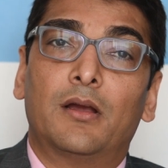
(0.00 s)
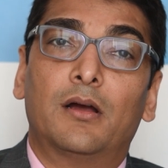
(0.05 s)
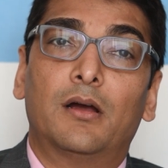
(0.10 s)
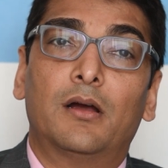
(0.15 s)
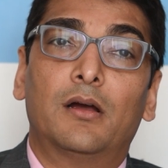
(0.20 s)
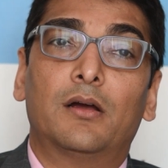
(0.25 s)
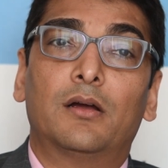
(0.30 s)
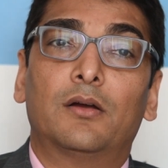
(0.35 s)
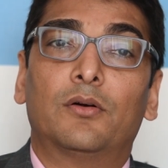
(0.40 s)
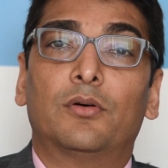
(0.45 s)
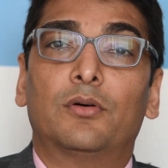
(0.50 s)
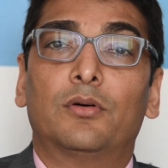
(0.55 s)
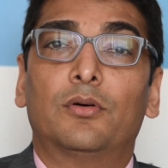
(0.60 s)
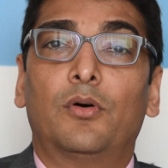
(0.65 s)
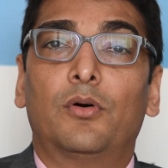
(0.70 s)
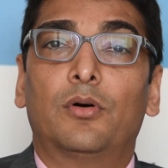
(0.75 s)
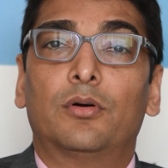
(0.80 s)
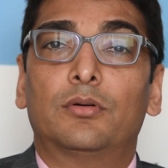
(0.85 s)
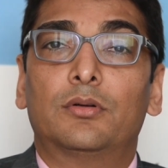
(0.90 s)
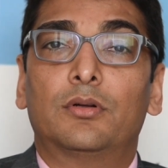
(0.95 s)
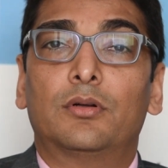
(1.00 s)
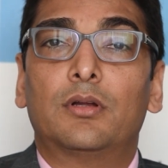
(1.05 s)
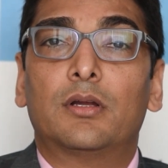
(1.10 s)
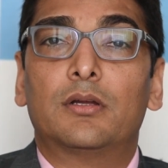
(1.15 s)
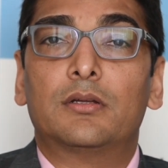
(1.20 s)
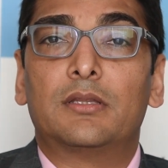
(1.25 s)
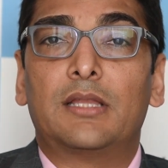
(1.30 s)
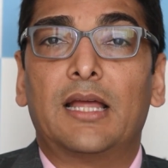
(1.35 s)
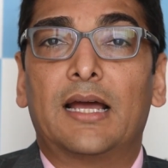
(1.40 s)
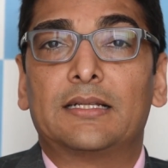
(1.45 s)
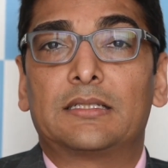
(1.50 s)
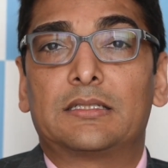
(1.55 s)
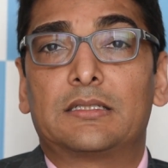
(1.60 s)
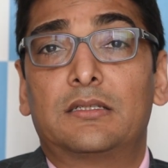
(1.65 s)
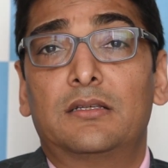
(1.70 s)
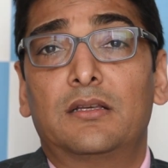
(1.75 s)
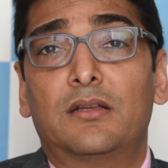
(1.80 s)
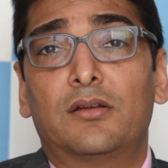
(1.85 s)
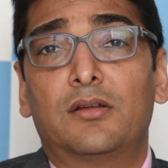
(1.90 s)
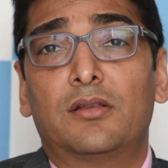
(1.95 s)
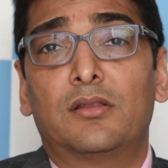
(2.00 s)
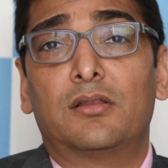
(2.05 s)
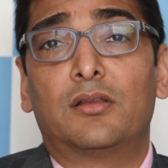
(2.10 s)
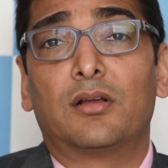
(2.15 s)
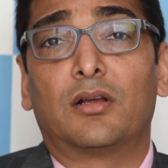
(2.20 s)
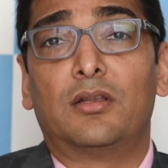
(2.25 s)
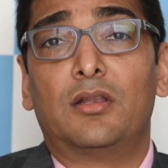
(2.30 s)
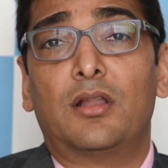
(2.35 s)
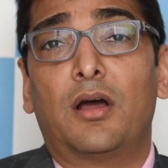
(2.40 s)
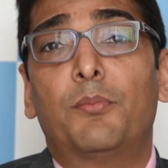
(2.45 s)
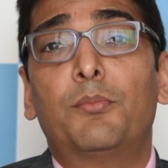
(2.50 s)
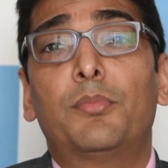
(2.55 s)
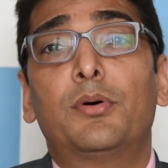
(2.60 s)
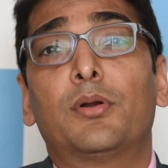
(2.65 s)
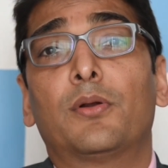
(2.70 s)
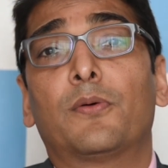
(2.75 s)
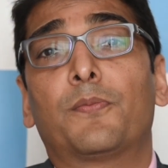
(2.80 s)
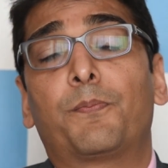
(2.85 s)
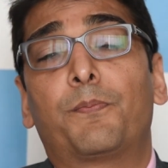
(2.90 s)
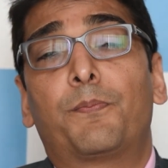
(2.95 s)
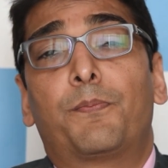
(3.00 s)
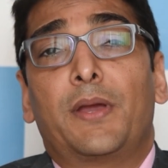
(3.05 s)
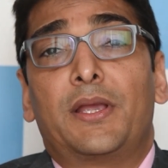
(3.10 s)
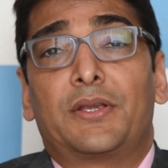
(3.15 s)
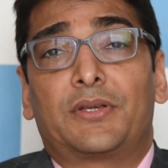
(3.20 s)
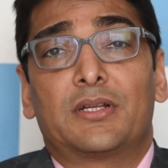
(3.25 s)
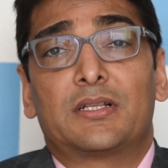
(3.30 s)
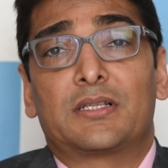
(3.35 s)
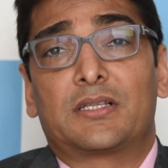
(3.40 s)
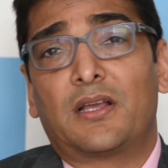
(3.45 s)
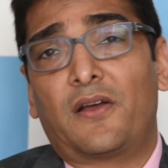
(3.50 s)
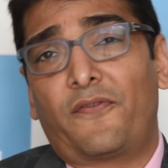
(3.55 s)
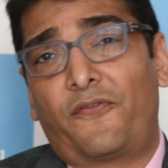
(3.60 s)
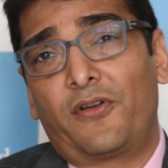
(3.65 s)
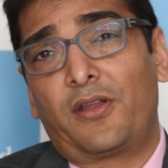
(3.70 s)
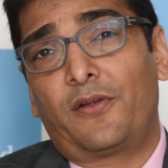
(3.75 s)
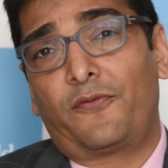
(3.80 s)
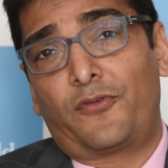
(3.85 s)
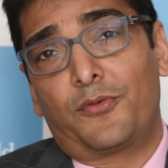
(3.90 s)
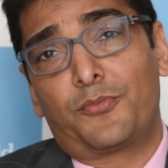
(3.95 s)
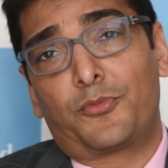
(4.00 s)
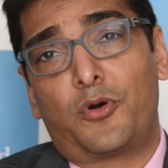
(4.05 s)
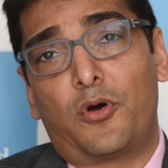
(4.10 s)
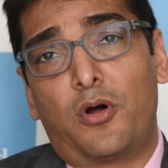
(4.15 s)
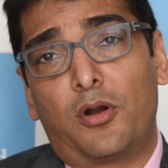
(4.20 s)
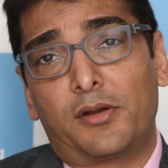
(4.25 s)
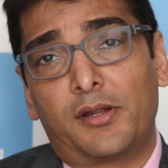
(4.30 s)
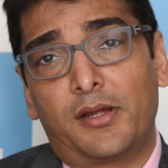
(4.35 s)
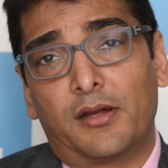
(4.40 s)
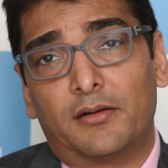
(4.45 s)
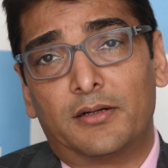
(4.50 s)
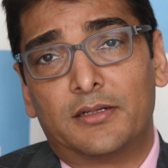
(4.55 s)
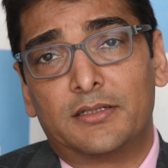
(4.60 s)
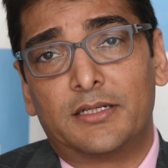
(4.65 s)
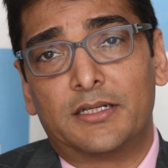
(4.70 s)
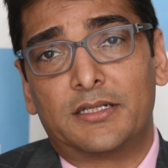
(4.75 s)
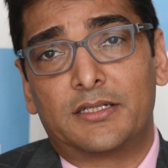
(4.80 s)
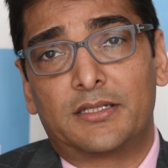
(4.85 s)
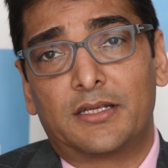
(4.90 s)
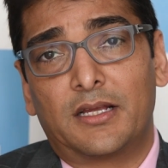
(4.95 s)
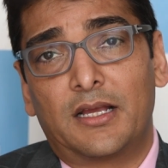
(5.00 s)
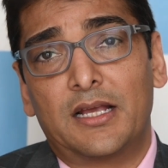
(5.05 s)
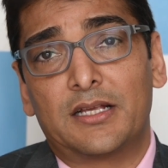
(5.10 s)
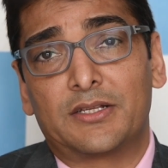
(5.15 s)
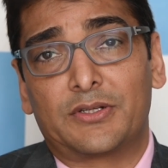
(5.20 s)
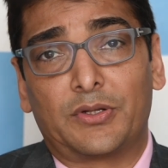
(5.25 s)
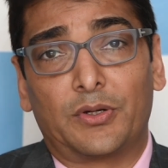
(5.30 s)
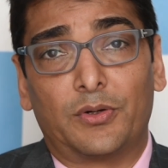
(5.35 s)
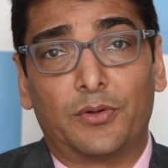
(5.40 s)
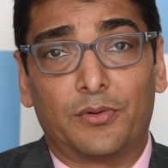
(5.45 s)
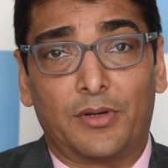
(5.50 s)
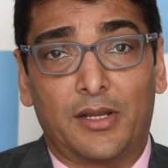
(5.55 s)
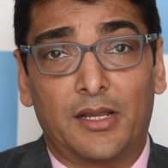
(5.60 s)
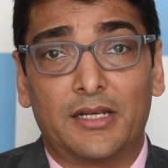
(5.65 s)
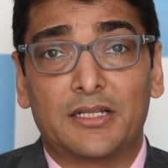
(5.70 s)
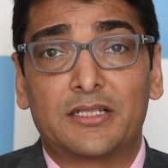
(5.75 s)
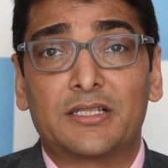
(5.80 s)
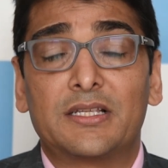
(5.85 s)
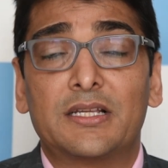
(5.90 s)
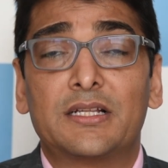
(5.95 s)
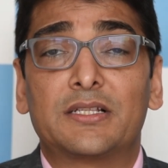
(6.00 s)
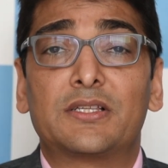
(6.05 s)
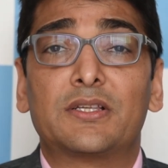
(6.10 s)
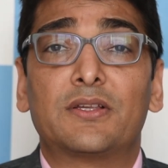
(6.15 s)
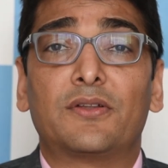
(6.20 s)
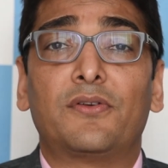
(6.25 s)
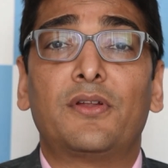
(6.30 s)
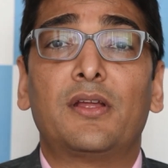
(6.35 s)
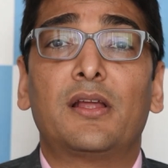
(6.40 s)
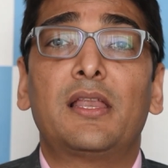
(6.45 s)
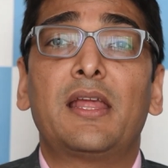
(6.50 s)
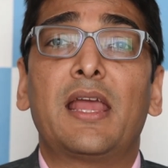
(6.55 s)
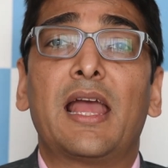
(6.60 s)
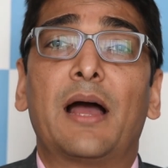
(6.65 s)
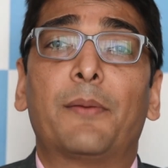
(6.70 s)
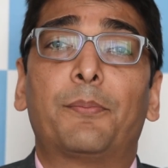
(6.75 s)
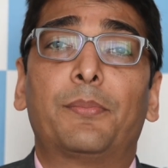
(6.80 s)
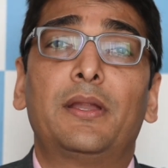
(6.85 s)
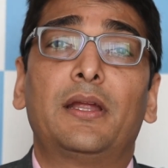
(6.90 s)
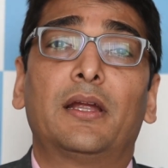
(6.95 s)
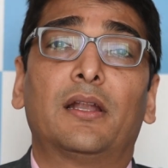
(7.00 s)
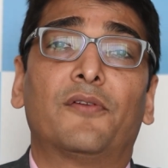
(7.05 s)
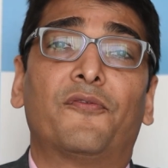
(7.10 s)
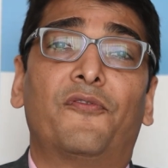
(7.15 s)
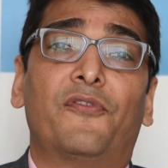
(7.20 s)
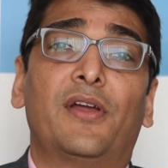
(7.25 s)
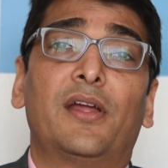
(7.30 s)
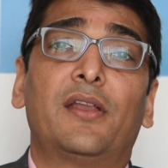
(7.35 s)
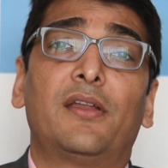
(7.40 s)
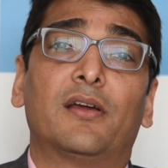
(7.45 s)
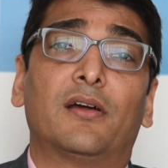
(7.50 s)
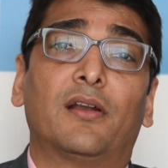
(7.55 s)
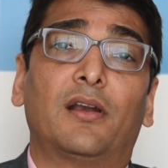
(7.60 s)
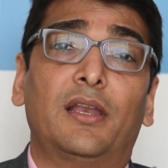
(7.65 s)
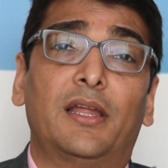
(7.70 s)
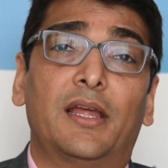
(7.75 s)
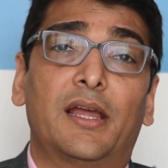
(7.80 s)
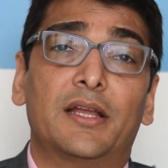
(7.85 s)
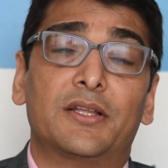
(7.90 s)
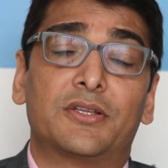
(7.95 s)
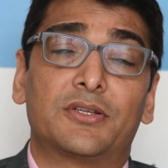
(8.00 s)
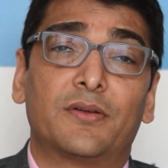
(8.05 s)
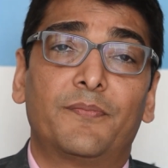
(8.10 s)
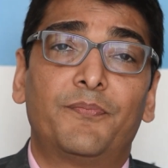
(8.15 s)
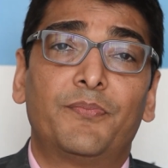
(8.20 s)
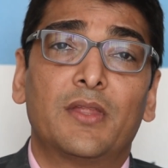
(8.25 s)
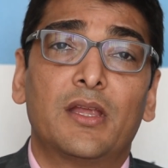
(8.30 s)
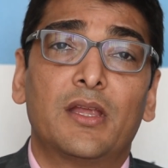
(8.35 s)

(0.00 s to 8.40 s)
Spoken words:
that the number of patients suffering from coronary artery disease has grown, and it's really happening at a very early age.